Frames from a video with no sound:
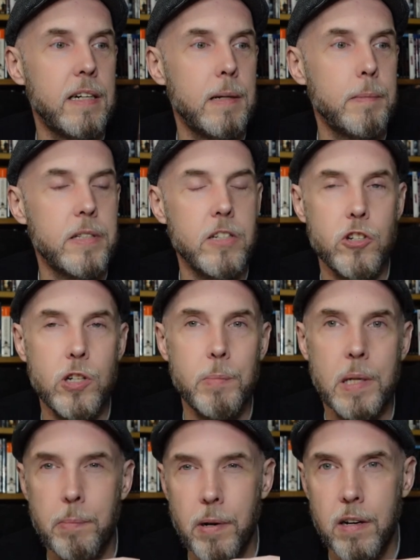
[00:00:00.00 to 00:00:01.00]
it up because it should
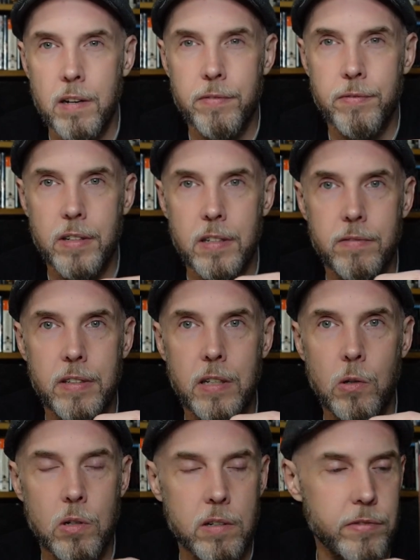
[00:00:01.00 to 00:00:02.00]
be a part of, of
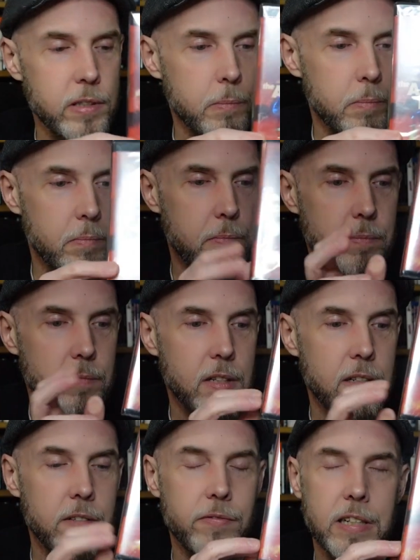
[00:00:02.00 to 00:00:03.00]
any horror film
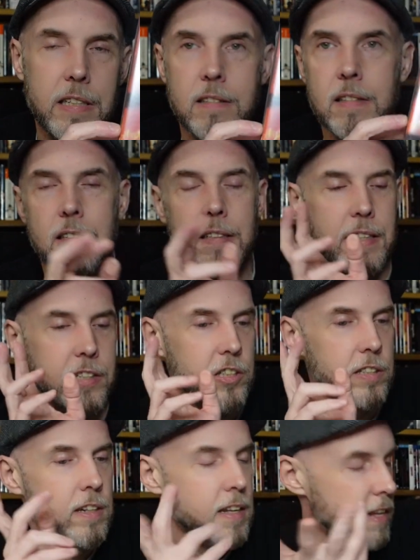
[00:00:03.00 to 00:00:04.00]
uh, fan's
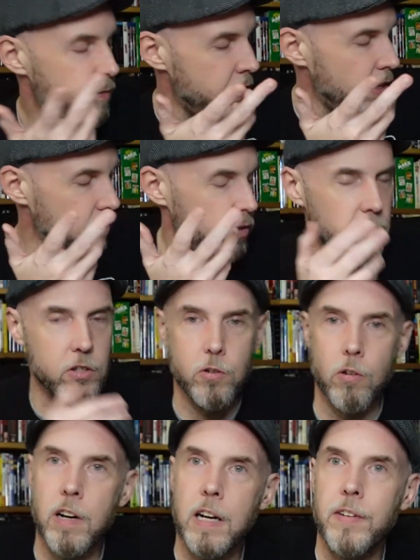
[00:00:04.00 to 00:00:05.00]
collection. If you don't know the
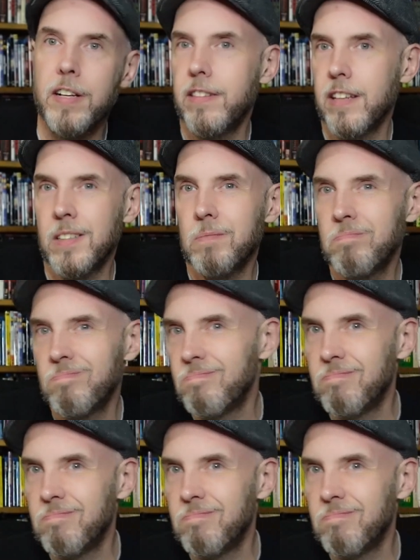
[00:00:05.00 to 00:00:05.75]
story of it, then